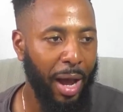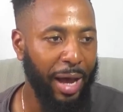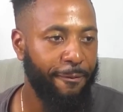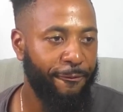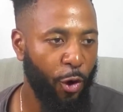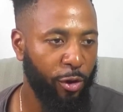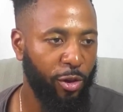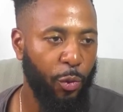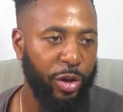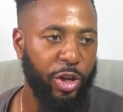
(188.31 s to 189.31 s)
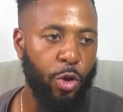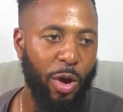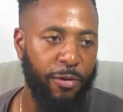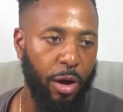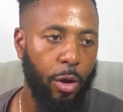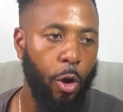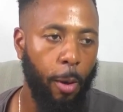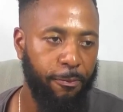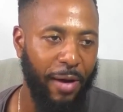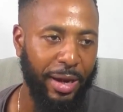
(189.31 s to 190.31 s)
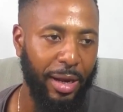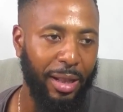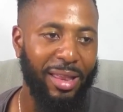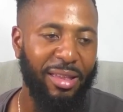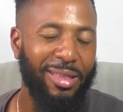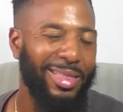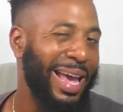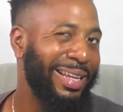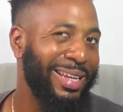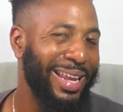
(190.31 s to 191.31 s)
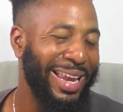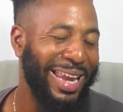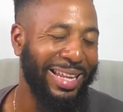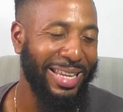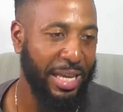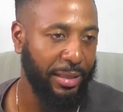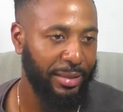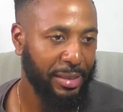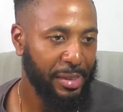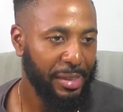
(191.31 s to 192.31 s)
and the first to reach a UEFA Cup final since 1998.